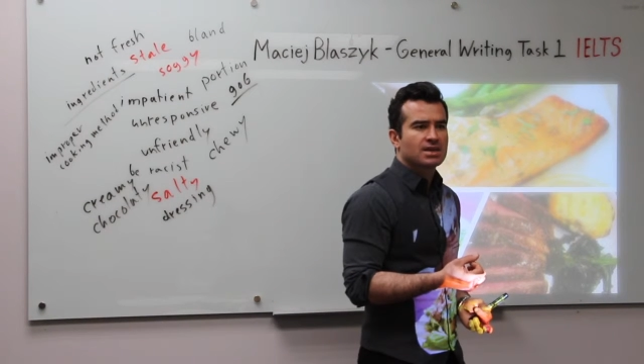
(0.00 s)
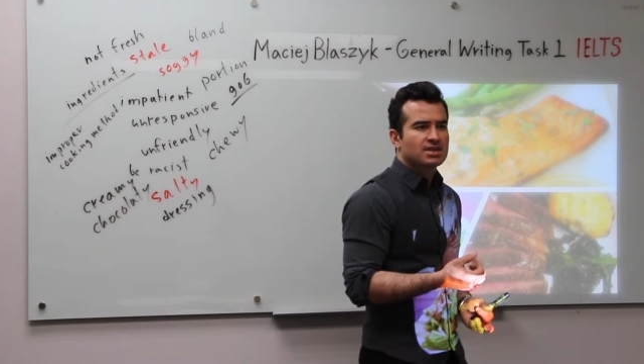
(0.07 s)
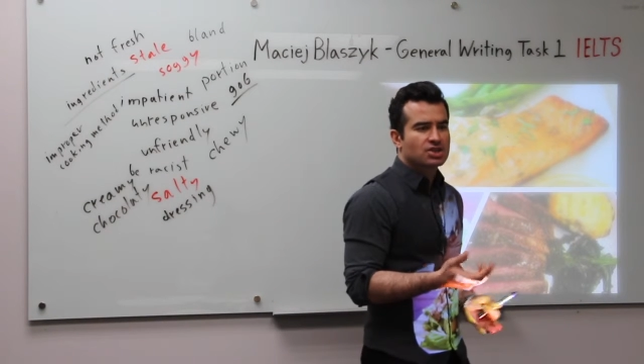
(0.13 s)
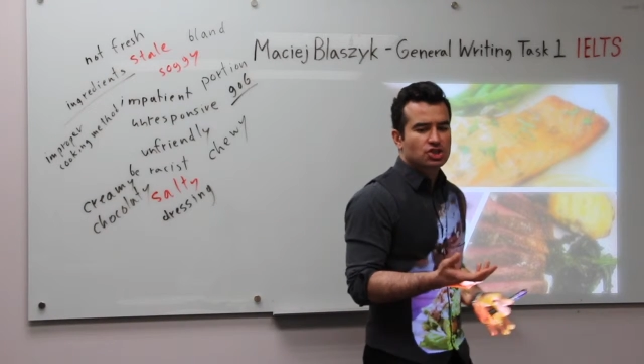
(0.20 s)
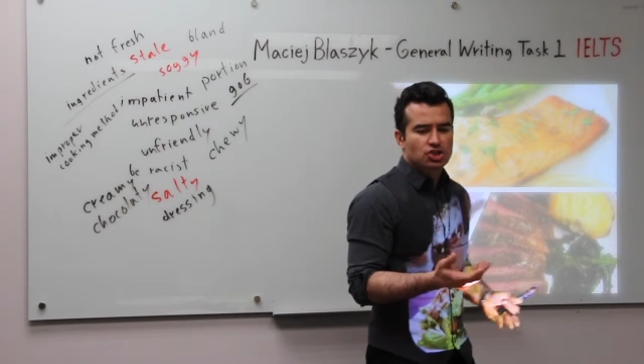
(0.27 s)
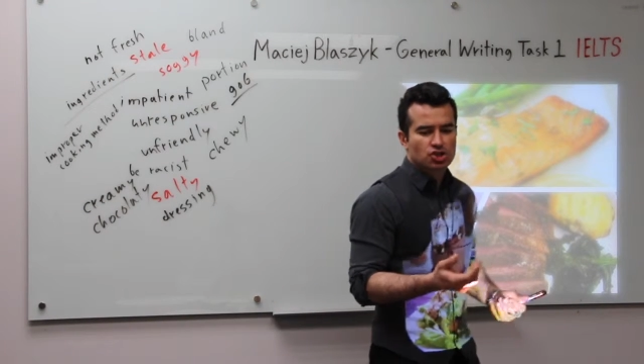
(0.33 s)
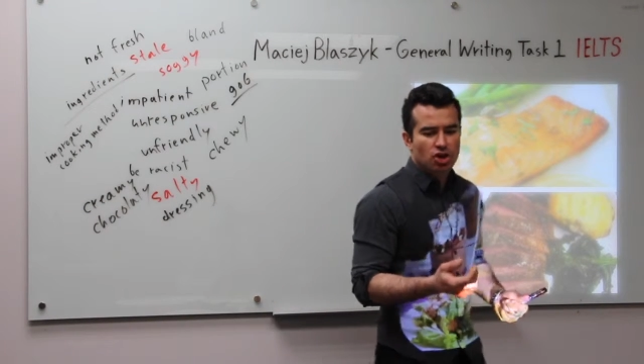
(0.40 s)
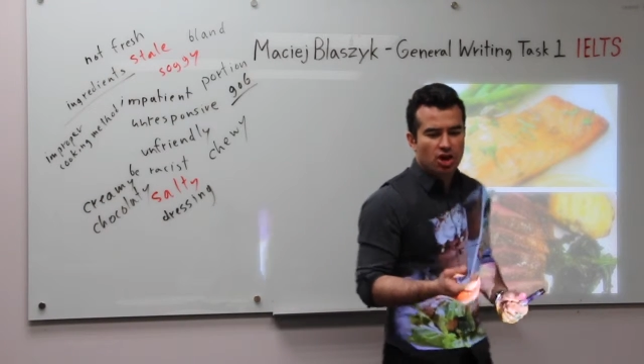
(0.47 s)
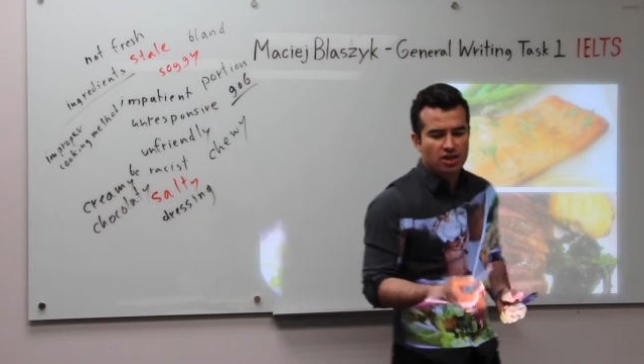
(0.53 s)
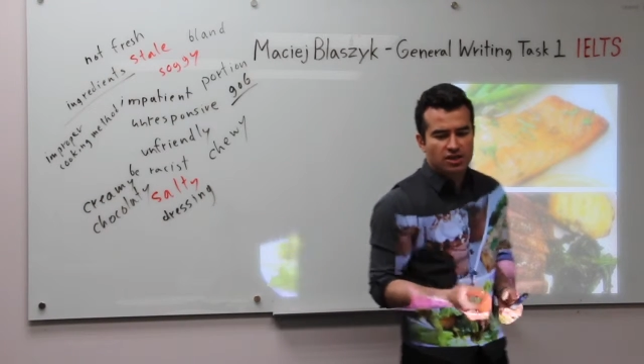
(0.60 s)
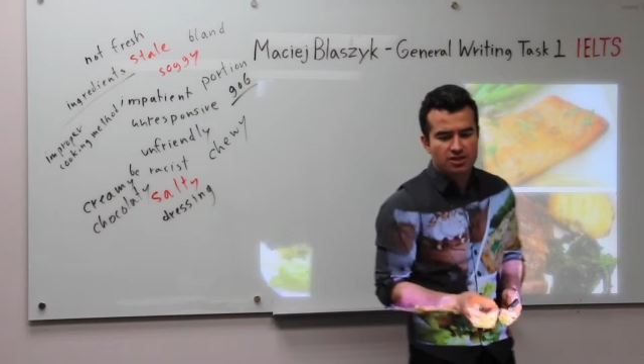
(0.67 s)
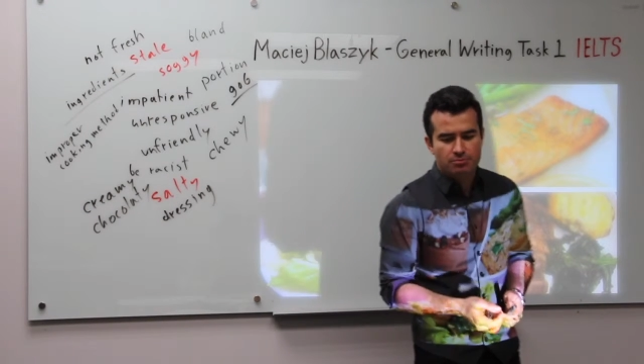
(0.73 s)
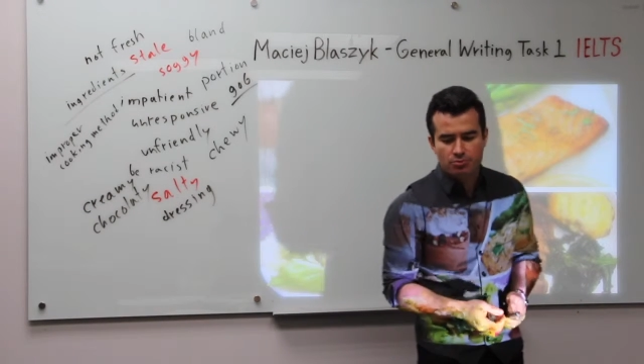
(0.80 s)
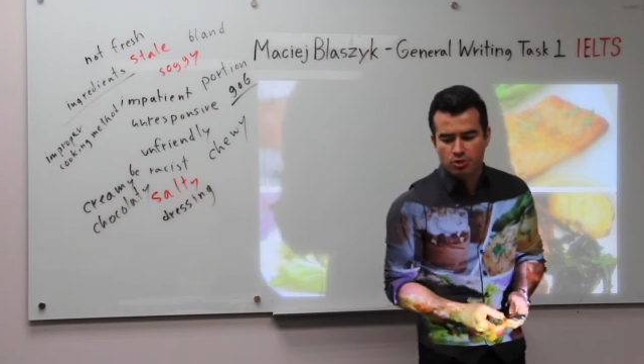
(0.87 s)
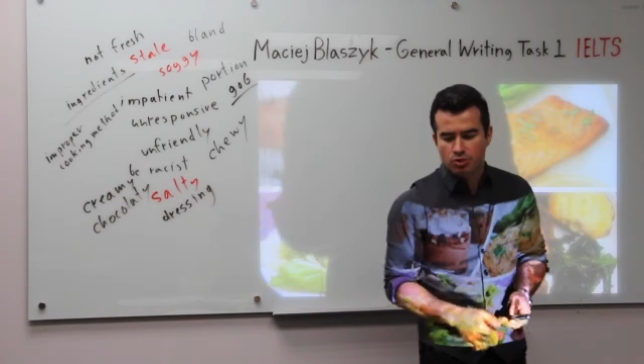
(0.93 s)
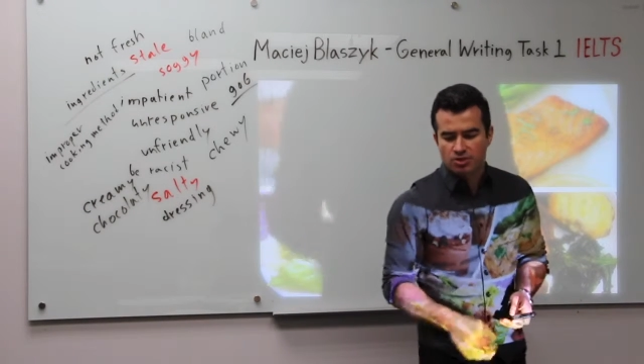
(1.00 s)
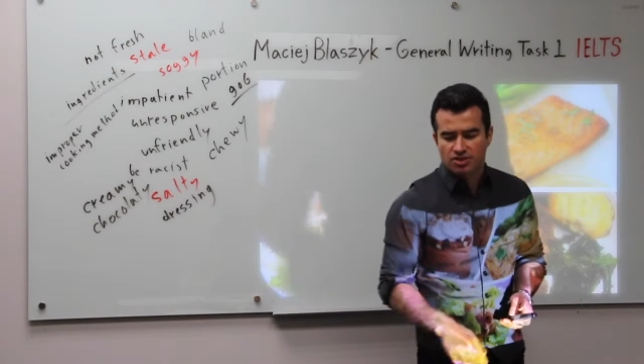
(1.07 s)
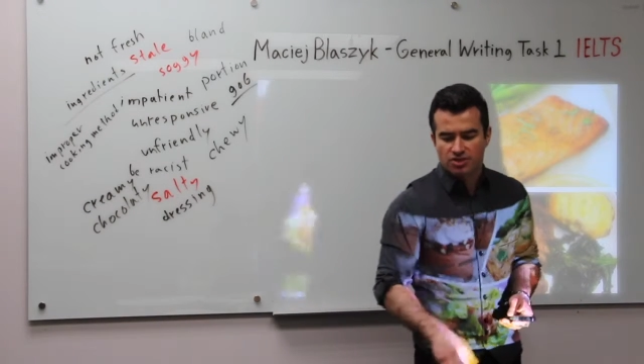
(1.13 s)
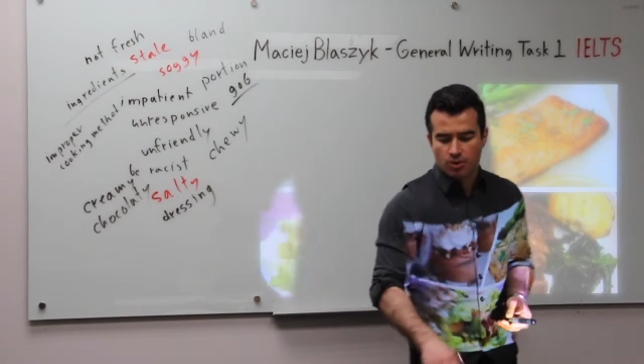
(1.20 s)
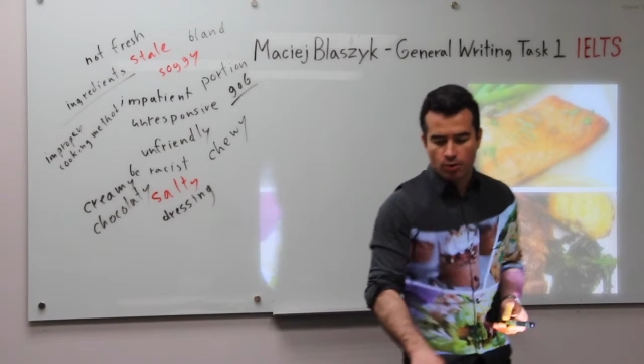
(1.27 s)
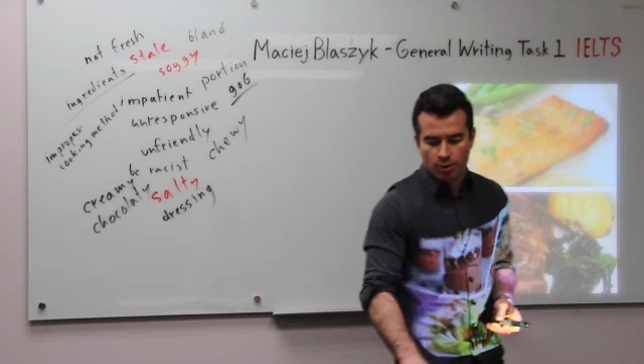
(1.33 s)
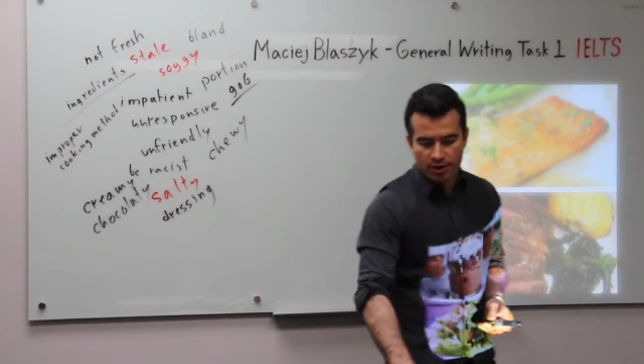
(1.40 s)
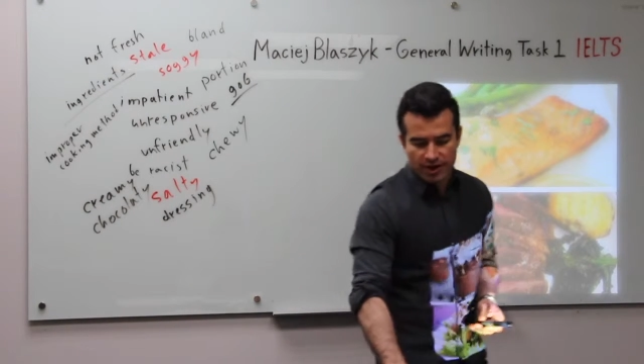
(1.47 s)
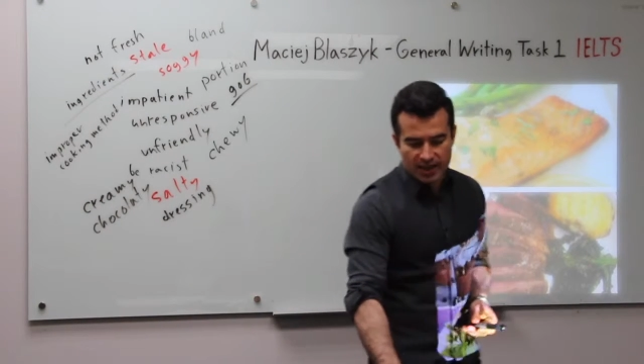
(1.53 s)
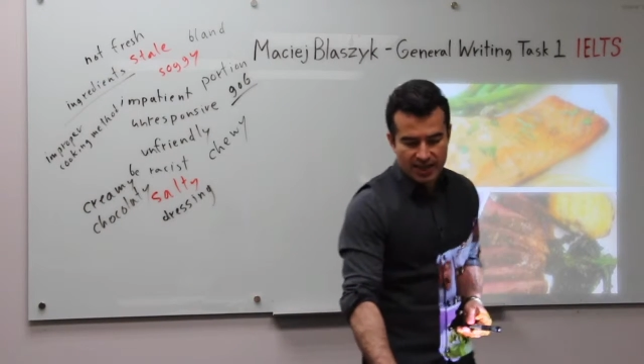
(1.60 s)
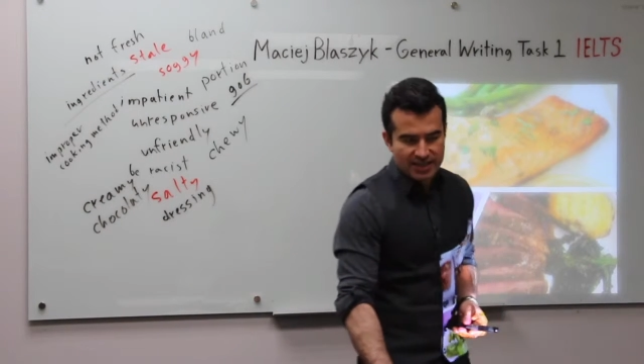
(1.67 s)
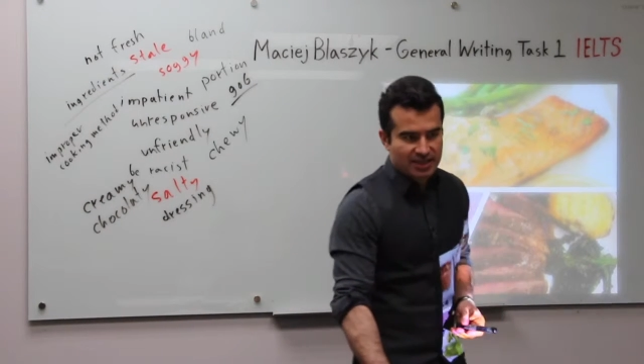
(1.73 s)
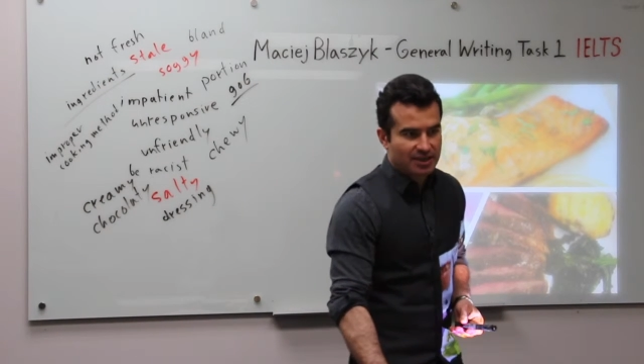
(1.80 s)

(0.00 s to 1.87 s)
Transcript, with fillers: It's chocolate mousse. Don't worry, guys.